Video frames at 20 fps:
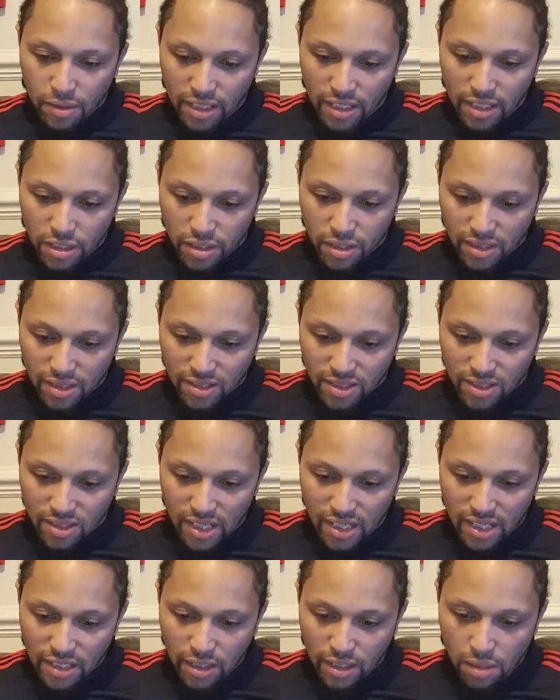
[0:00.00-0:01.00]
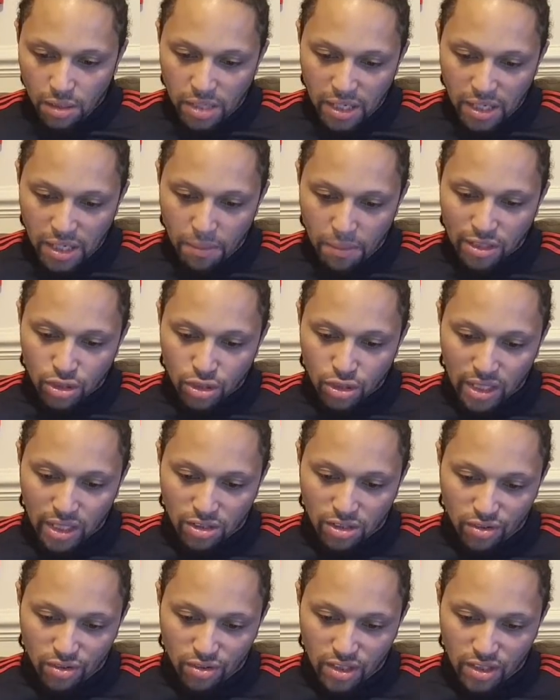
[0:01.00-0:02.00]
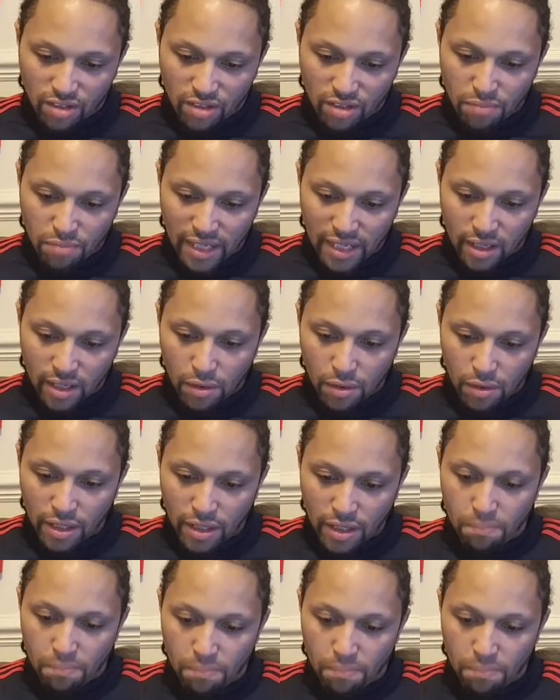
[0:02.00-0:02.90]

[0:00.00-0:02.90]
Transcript: As you can see, not many big transfers have been going on.